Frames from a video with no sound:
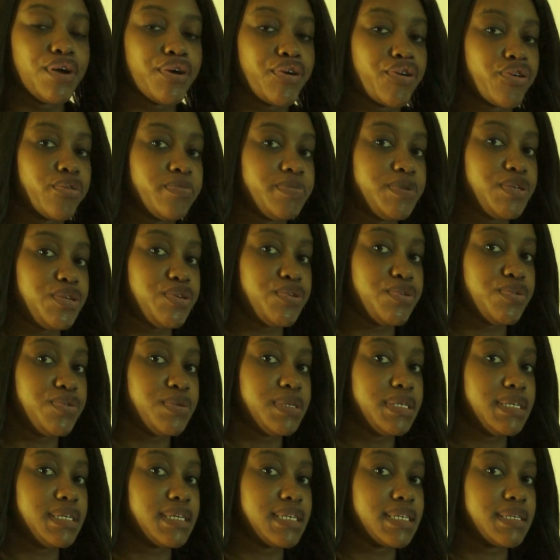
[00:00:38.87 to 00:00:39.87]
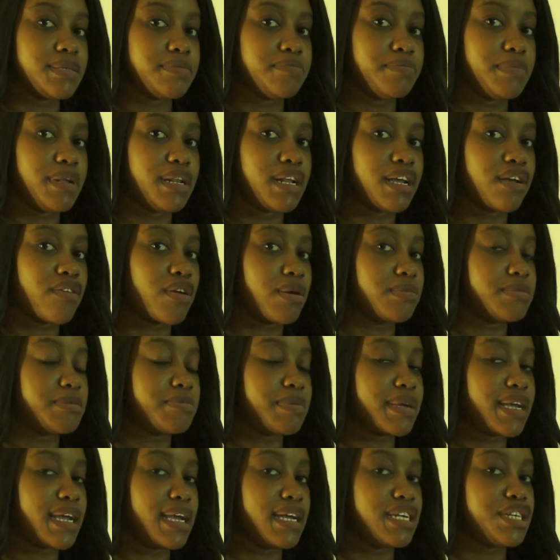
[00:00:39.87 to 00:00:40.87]
Group 2 6 milligrams
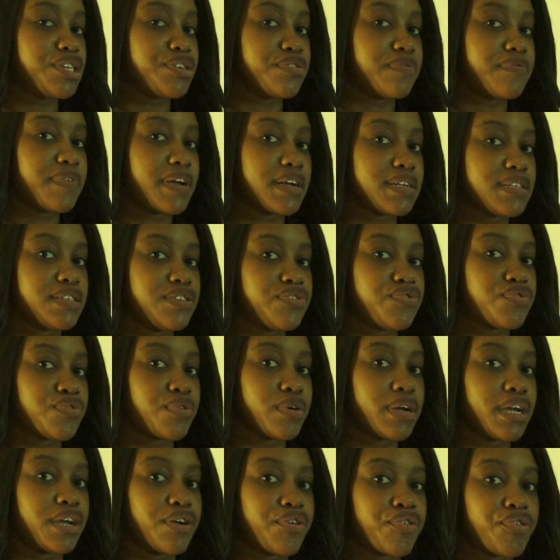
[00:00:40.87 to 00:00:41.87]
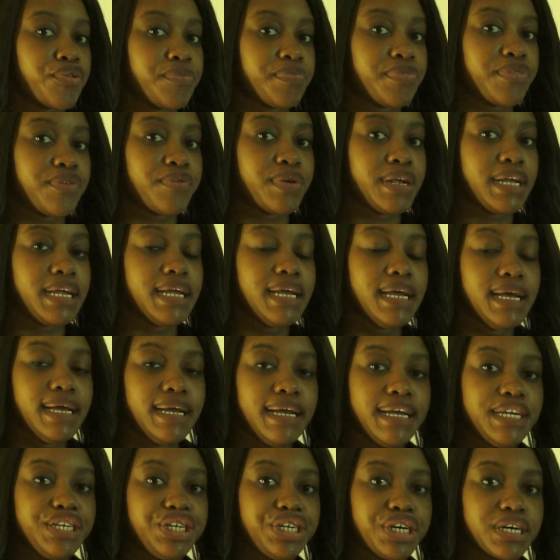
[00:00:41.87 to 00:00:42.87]
per kg of Hexestrol, and Group 3
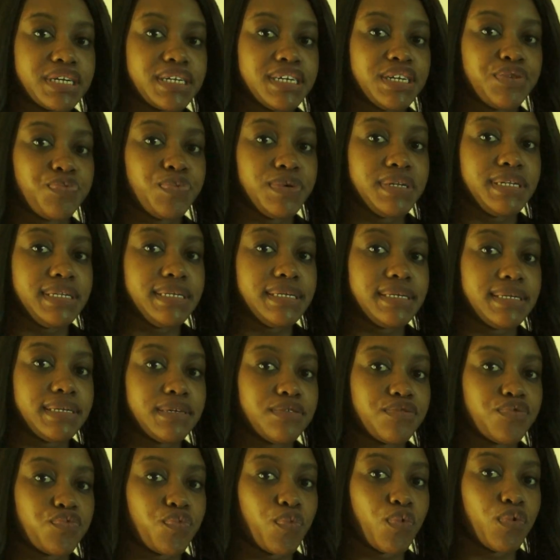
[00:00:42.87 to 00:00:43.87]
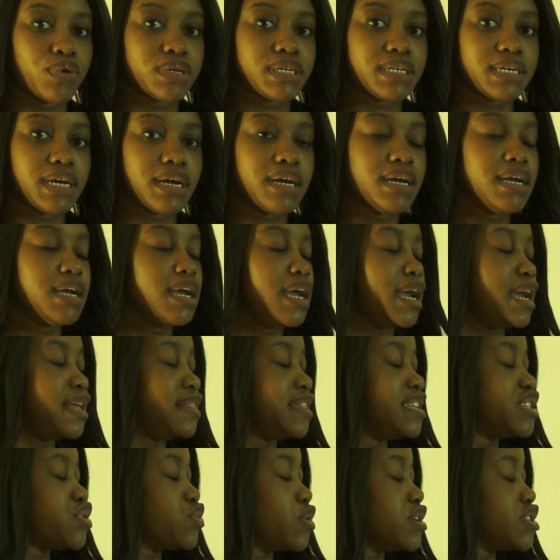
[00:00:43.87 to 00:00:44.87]
injected with distilled water,
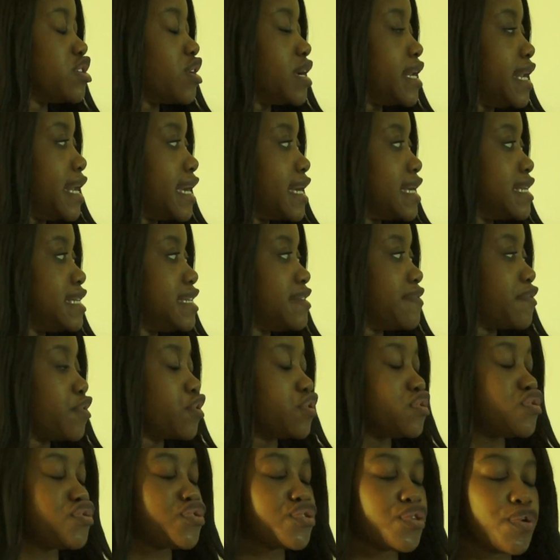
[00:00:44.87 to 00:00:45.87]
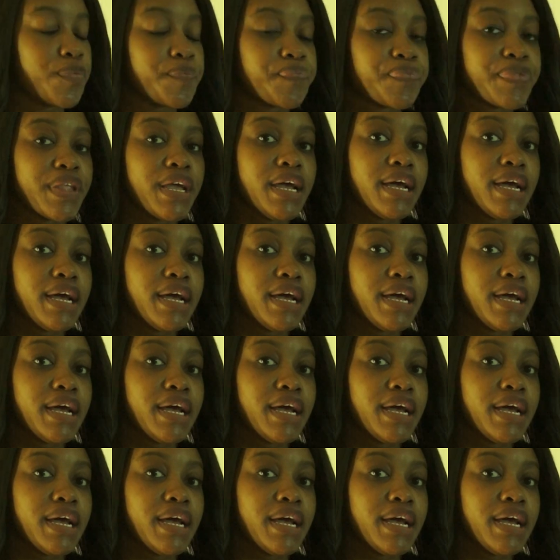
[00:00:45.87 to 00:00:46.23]
and this was our negative control.